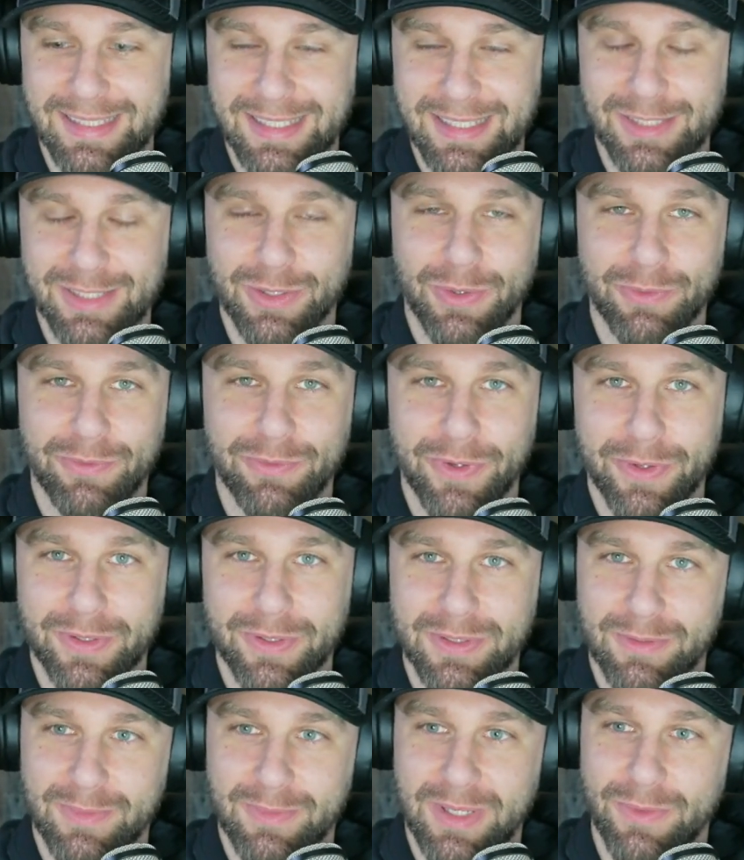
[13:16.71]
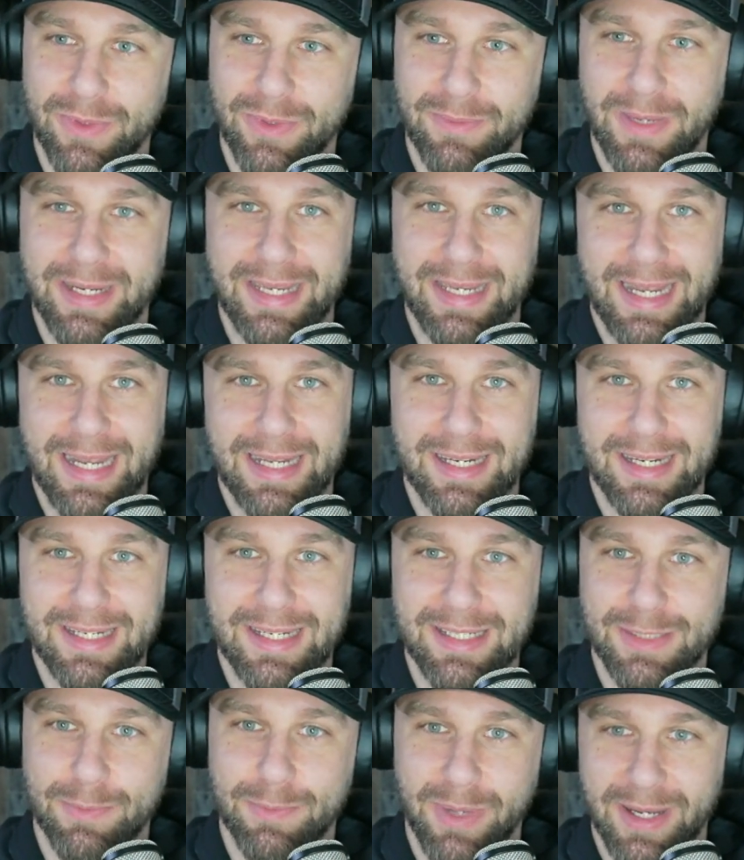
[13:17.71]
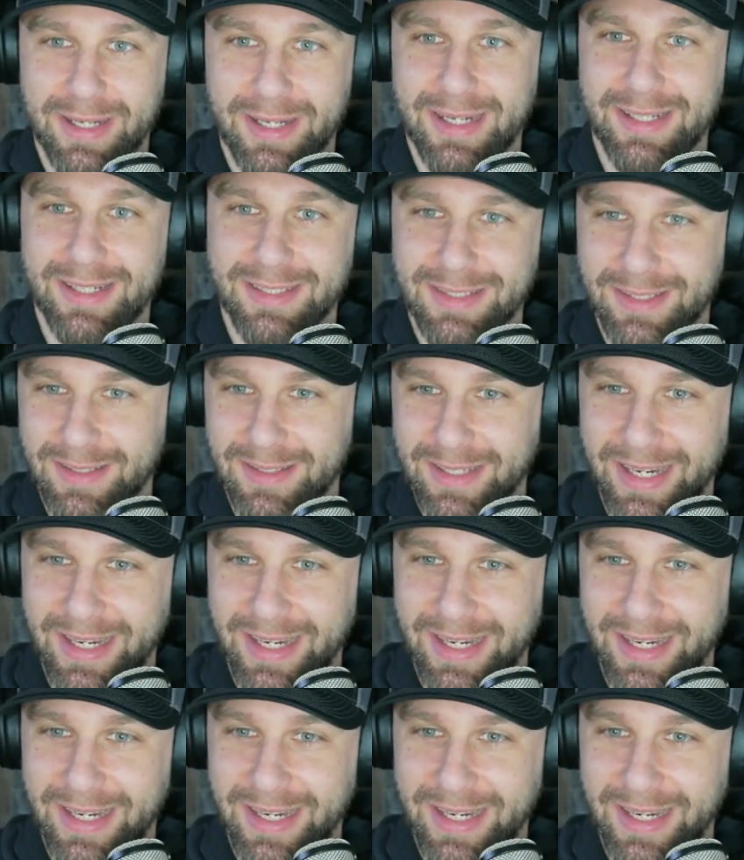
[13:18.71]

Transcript: these old photos of me with my dad and his buck, and it's,